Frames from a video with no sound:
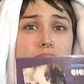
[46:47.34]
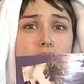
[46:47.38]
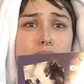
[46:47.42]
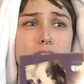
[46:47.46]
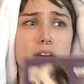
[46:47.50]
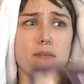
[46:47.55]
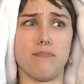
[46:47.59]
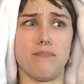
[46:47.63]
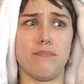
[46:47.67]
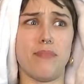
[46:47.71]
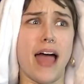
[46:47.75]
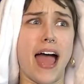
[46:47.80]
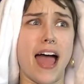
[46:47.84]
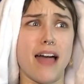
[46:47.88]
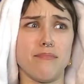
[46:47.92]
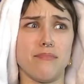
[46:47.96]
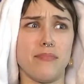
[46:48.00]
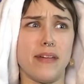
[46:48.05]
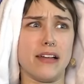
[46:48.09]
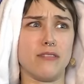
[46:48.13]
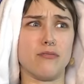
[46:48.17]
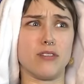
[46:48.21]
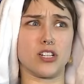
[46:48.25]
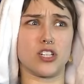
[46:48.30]
The
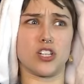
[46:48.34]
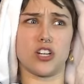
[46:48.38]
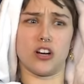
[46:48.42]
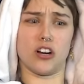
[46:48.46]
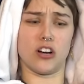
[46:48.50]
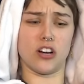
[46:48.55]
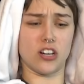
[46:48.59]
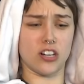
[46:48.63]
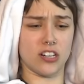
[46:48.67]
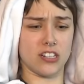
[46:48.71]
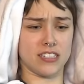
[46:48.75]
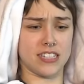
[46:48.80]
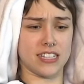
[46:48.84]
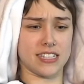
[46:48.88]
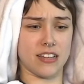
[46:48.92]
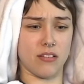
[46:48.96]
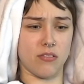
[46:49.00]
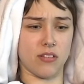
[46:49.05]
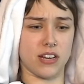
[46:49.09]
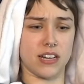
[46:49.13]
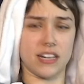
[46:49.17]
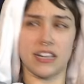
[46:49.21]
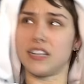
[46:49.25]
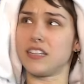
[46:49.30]
Batman Returns. Is that
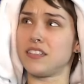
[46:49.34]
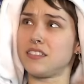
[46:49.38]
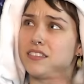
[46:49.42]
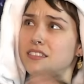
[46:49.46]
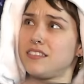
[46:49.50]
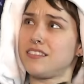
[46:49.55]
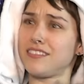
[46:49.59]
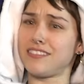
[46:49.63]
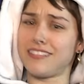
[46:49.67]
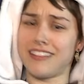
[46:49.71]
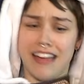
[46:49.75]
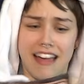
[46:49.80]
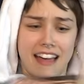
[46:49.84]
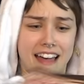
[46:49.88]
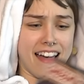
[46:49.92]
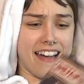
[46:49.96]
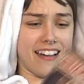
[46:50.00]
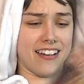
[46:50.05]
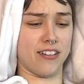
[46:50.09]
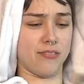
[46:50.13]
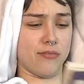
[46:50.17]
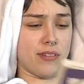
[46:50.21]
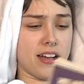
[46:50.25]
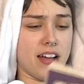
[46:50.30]
what it is?
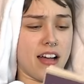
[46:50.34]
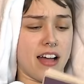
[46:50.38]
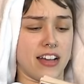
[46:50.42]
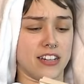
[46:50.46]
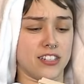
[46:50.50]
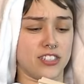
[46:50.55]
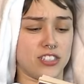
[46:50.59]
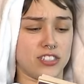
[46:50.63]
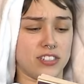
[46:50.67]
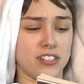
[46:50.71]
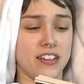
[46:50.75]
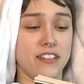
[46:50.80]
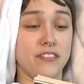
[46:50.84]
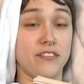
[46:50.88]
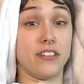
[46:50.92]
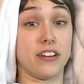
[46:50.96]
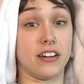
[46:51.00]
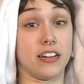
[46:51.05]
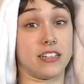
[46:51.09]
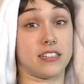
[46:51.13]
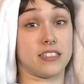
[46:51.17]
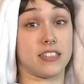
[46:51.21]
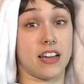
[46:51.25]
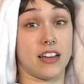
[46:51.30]
Yeah, oh my gosh.
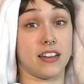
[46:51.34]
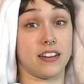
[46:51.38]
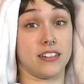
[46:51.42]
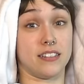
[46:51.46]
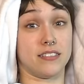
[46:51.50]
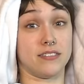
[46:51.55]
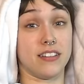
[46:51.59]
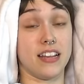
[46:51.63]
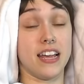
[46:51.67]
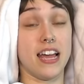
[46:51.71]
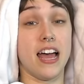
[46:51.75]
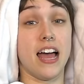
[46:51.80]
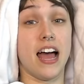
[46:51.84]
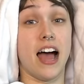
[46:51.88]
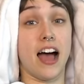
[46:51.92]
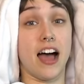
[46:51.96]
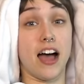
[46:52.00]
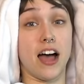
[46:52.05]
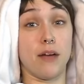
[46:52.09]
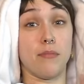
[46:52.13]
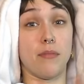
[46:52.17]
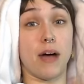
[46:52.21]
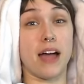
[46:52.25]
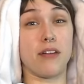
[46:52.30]
Very excited.
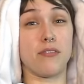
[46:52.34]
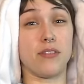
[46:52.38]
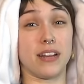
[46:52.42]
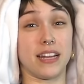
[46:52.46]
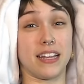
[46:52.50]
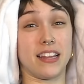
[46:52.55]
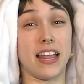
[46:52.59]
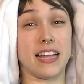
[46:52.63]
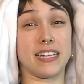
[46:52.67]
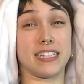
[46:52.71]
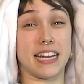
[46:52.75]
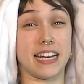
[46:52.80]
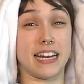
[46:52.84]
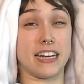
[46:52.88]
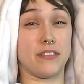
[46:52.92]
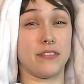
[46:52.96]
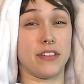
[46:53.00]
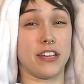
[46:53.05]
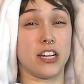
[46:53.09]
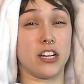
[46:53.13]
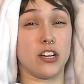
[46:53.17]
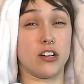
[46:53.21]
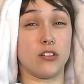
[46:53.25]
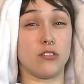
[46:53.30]
Um, I really like Danny
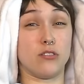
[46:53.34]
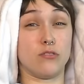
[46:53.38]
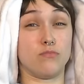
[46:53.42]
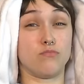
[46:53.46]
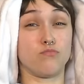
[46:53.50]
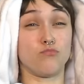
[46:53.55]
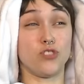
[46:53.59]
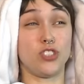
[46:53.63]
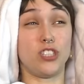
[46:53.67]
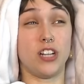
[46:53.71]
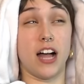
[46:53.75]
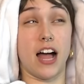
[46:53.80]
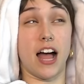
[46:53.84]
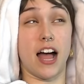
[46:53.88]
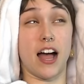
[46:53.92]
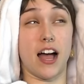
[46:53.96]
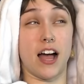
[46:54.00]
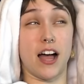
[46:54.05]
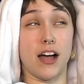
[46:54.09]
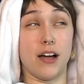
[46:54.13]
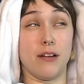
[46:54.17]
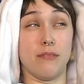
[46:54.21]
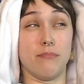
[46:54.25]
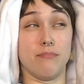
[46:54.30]
DeVito.
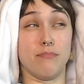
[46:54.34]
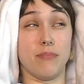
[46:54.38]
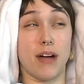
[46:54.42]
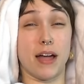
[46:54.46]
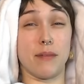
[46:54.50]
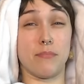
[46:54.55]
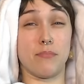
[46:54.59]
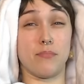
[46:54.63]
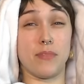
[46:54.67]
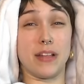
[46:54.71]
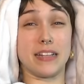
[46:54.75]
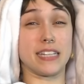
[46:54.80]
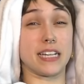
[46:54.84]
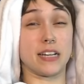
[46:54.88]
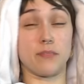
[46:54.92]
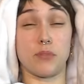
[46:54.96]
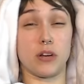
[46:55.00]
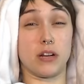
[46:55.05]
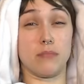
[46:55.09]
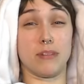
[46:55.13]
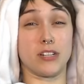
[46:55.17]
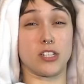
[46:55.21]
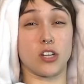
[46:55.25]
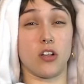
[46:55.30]
Um, I, that's like
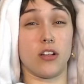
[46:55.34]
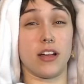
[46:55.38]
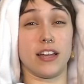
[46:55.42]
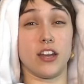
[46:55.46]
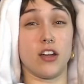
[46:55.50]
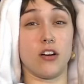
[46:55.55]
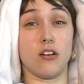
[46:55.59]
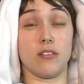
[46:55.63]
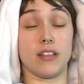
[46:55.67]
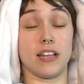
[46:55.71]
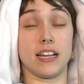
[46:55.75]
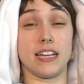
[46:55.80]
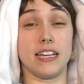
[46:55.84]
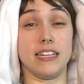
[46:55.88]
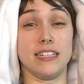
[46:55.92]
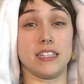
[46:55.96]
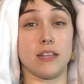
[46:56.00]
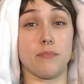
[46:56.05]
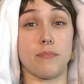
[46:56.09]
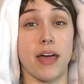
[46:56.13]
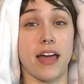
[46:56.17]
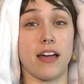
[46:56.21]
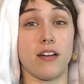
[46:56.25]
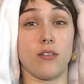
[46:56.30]
pretty much all I know that he's
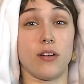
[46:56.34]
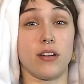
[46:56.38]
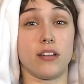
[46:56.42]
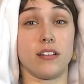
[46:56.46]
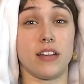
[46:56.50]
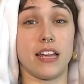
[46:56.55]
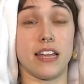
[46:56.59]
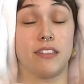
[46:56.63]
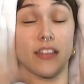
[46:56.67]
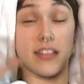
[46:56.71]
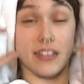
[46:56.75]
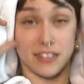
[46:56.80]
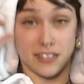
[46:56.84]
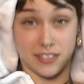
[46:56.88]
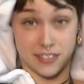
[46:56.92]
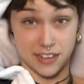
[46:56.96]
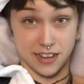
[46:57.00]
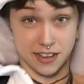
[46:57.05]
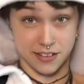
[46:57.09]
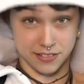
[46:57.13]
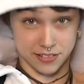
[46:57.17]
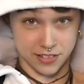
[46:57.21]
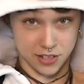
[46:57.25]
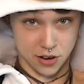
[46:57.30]
the penguin in this,
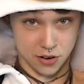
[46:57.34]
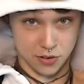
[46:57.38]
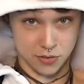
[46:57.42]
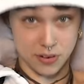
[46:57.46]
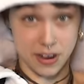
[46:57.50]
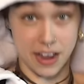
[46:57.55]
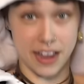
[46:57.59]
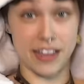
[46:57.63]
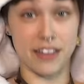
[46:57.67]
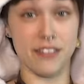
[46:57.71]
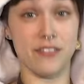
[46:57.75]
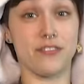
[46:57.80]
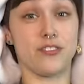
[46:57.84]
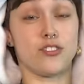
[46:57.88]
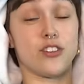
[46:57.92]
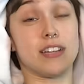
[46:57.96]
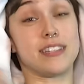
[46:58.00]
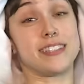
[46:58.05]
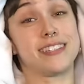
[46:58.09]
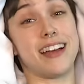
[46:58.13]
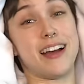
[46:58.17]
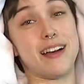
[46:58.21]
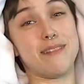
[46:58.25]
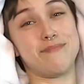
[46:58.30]
and so I've
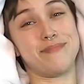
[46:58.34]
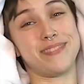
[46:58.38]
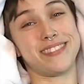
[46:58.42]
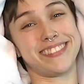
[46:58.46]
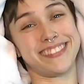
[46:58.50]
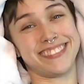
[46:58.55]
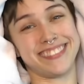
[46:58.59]
dressed up.